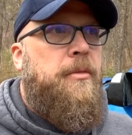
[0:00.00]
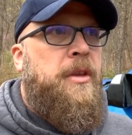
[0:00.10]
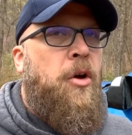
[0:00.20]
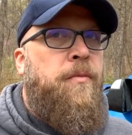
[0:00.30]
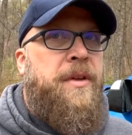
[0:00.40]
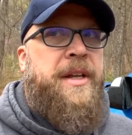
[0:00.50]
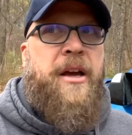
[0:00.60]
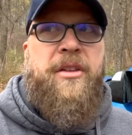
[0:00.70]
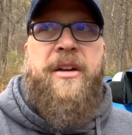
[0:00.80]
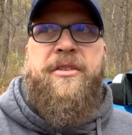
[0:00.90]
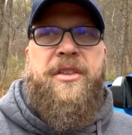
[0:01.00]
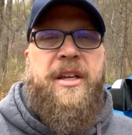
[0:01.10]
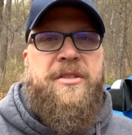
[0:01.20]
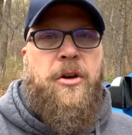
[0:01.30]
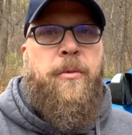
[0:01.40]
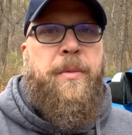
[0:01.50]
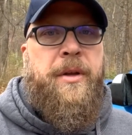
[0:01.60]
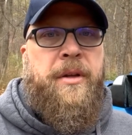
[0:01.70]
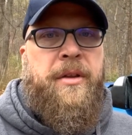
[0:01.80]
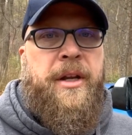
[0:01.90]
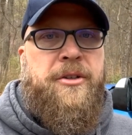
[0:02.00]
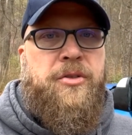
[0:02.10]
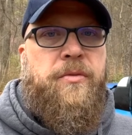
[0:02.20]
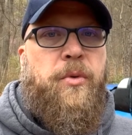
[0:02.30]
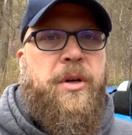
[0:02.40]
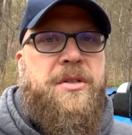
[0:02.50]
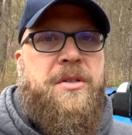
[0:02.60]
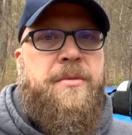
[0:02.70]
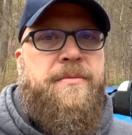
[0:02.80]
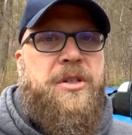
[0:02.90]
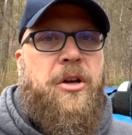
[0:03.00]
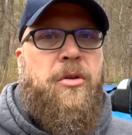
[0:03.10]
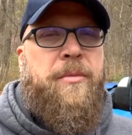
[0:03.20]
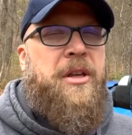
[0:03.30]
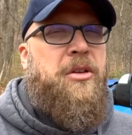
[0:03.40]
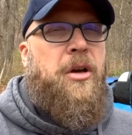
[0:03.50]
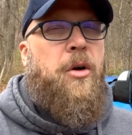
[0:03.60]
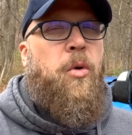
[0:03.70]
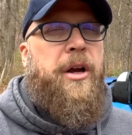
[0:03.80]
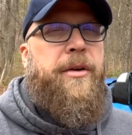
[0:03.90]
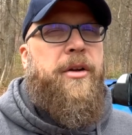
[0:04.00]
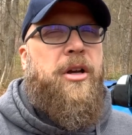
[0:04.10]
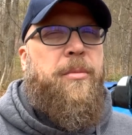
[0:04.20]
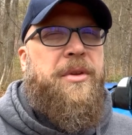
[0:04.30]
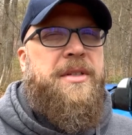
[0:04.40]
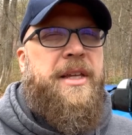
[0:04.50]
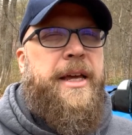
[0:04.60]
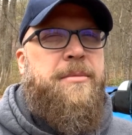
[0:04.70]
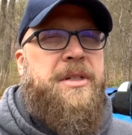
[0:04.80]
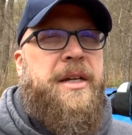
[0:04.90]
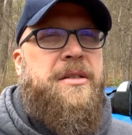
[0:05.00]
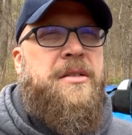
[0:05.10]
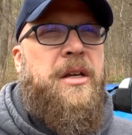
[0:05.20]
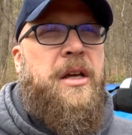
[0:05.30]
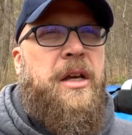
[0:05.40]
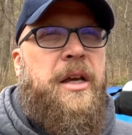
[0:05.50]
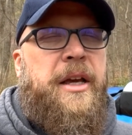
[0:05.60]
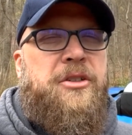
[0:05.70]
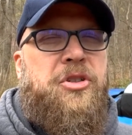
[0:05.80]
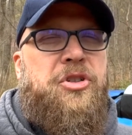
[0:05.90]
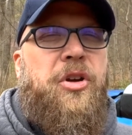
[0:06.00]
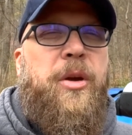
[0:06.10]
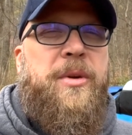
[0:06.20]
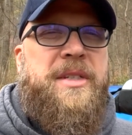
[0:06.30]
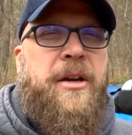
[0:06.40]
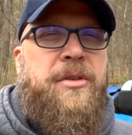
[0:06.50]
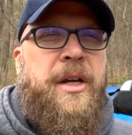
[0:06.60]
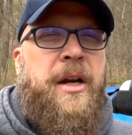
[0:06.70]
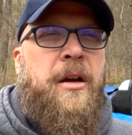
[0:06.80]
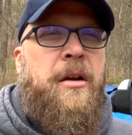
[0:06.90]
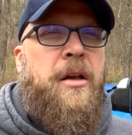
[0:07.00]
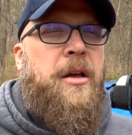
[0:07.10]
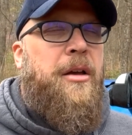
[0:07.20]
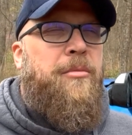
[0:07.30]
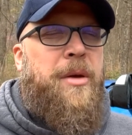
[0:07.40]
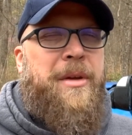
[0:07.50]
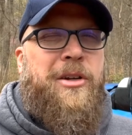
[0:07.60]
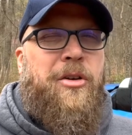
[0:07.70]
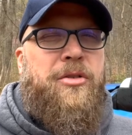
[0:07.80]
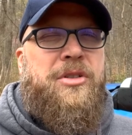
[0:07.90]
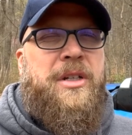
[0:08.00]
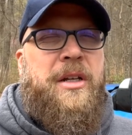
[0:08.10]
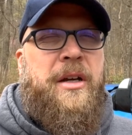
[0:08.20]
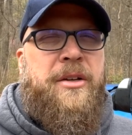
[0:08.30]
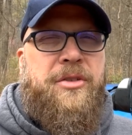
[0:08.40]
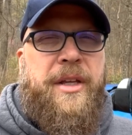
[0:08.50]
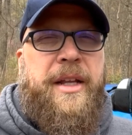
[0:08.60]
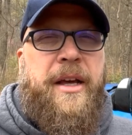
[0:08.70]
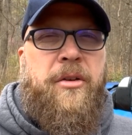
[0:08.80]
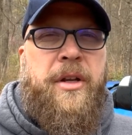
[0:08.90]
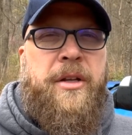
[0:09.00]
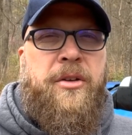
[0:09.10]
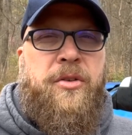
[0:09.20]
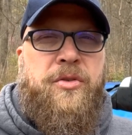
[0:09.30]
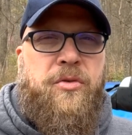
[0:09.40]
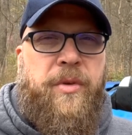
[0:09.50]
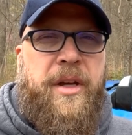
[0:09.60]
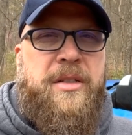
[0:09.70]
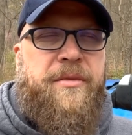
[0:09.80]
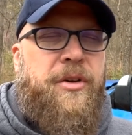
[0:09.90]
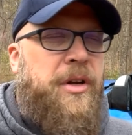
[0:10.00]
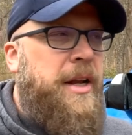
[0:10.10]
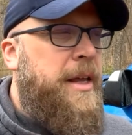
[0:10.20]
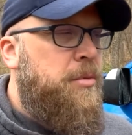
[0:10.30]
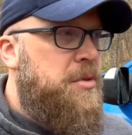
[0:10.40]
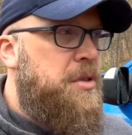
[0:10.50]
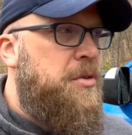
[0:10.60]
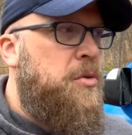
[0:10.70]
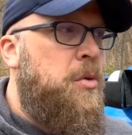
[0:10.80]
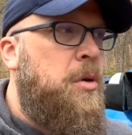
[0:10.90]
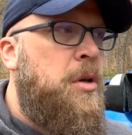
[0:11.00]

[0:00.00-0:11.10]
Hopefully now that everything is open in the National Forest. So let me walk around a couple of these campsites and just show you what's out there. Maybe encourage you to actually get out and use your rigs if you're not able to.